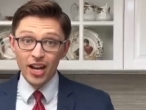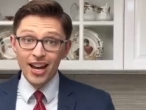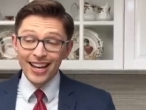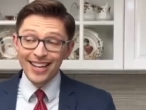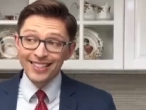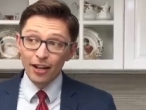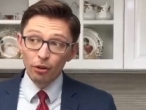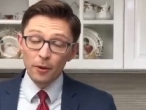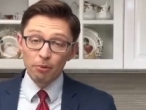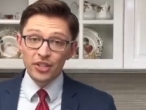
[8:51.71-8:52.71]
he's not only
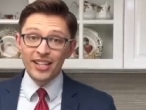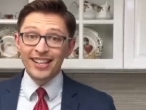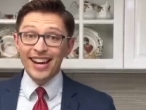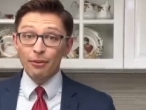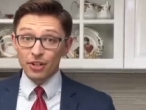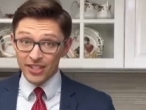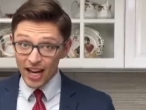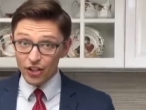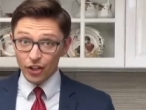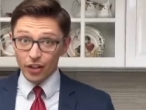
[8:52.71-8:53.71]
predicting a
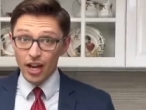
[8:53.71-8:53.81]
recession,